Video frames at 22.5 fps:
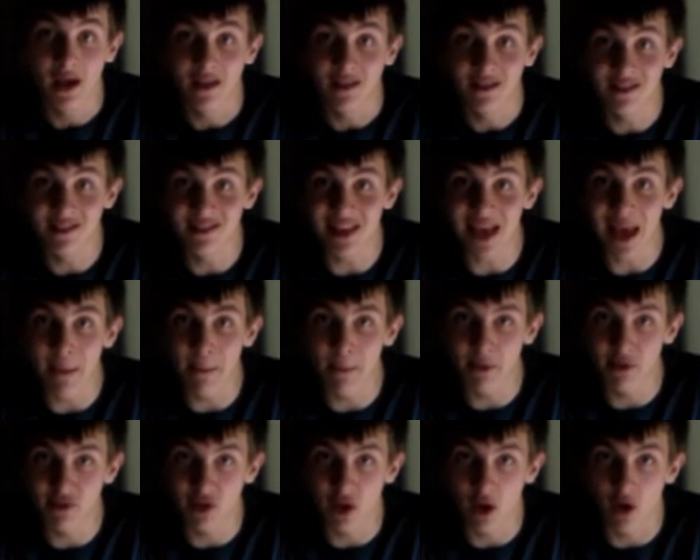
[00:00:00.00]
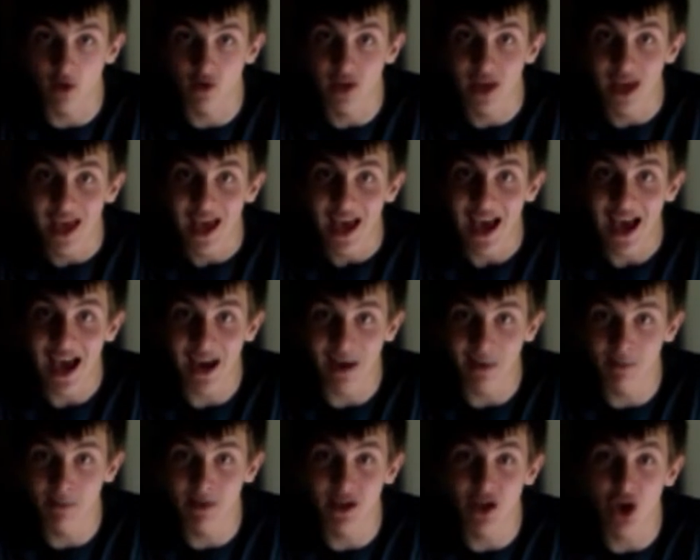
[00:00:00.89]
This episode
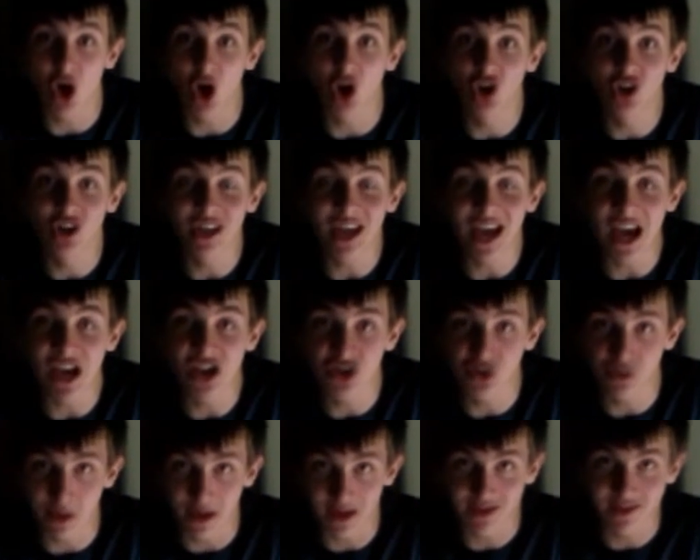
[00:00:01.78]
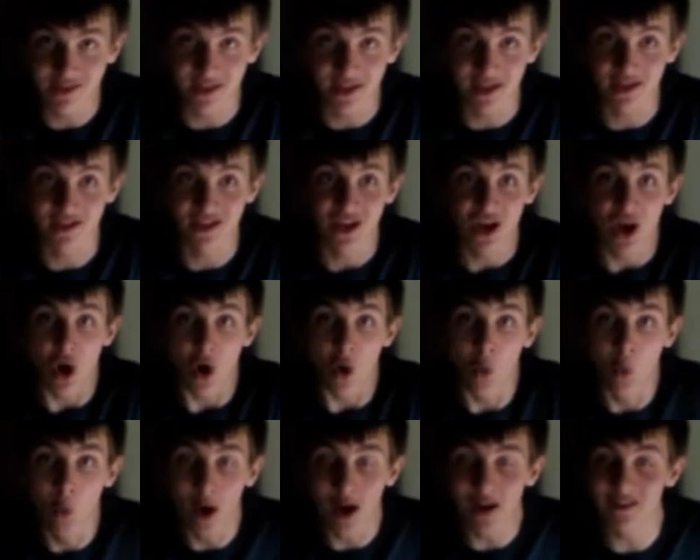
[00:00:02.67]
had me on the edge of my seat
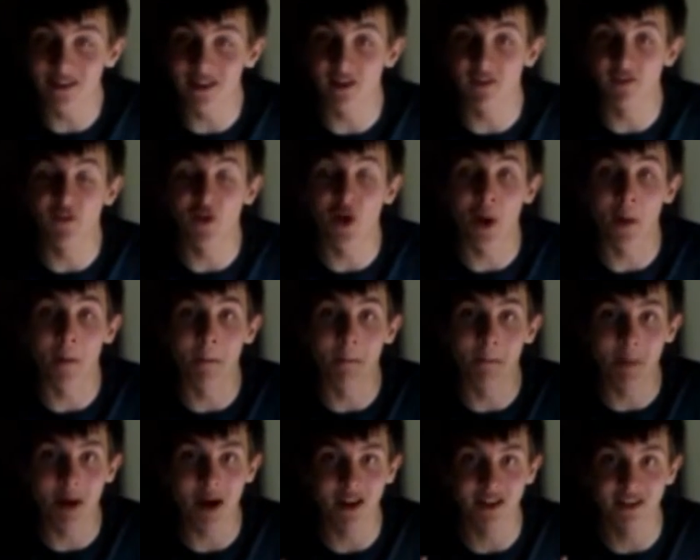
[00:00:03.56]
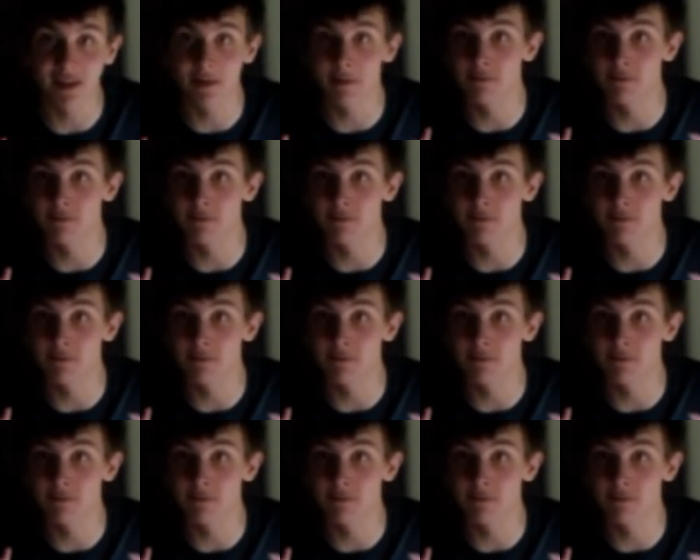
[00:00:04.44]
waiting for a massive